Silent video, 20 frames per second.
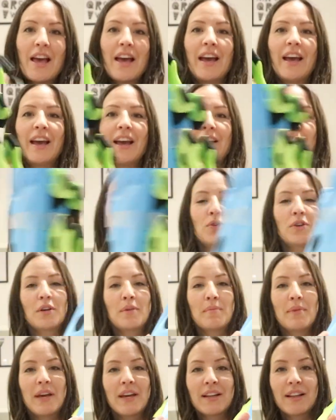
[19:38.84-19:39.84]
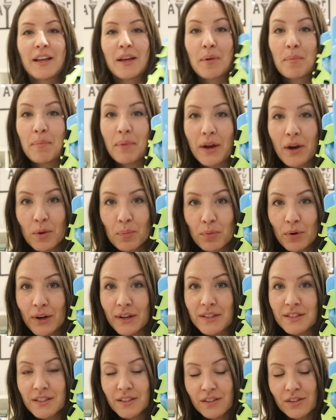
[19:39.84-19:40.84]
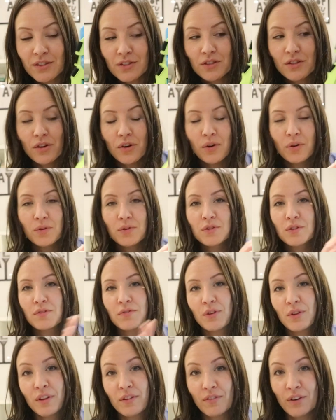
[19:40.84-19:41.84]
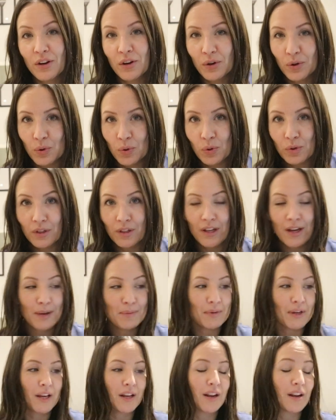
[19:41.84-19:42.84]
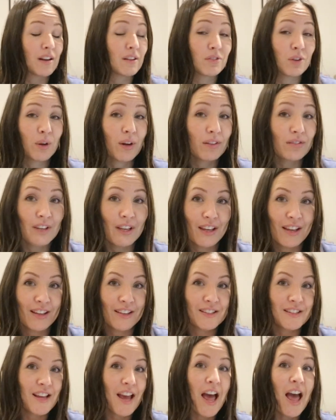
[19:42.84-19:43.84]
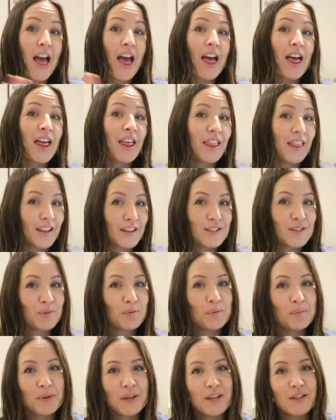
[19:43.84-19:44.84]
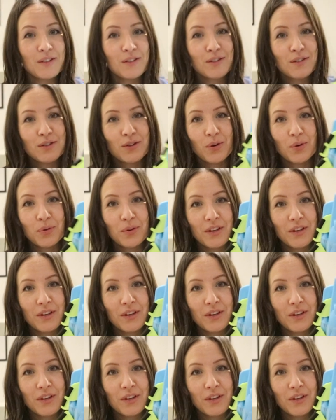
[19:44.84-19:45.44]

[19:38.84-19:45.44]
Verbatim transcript: and you can make like bear prints in the snow. So if you live in a cold climate and if you have kids, this would be so